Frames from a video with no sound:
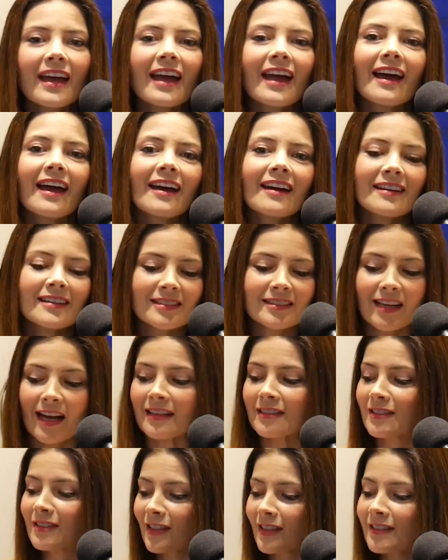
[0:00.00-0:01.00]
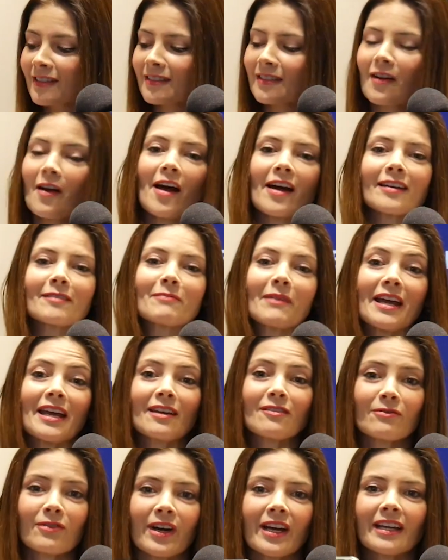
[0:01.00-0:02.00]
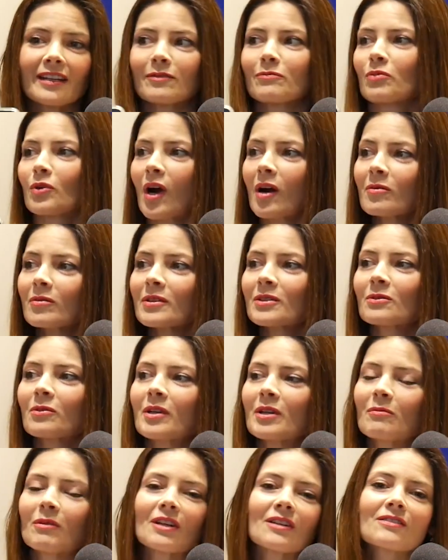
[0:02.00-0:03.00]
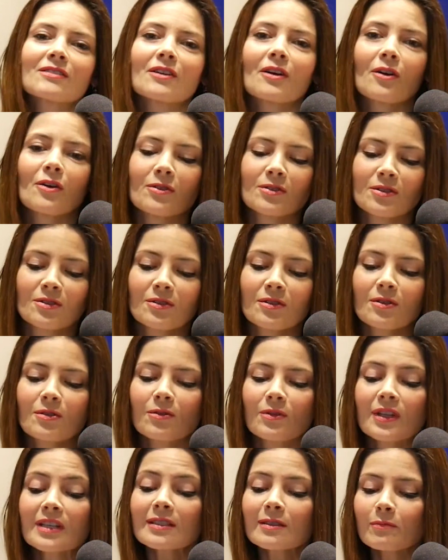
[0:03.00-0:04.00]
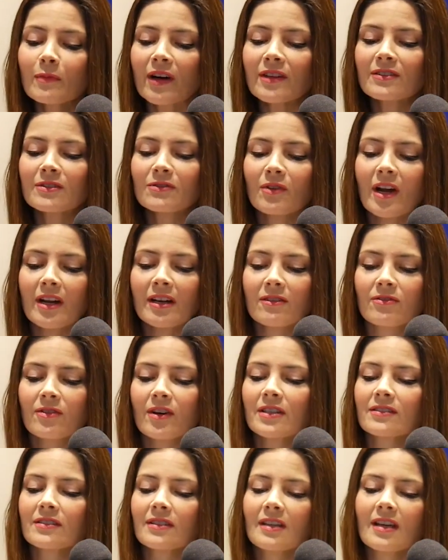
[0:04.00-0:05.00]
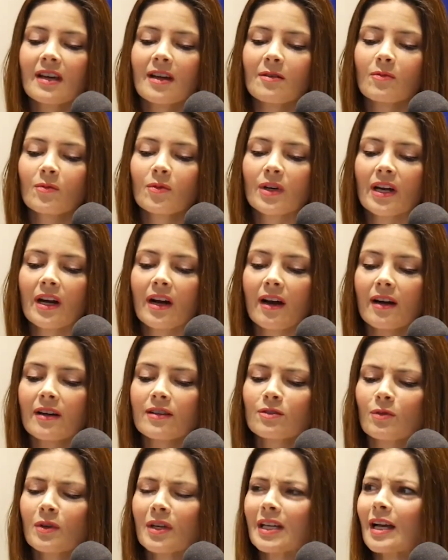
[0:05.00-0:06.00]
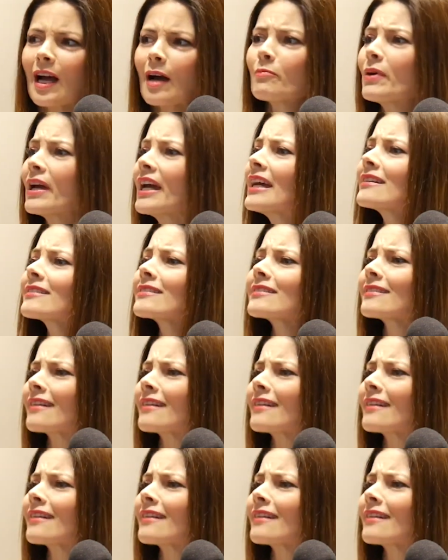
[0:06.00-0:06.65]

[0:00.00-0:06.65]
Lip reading: And I just got my invite probably 20 minutes ago to this month's Friday Frenzy, and we are doing a paint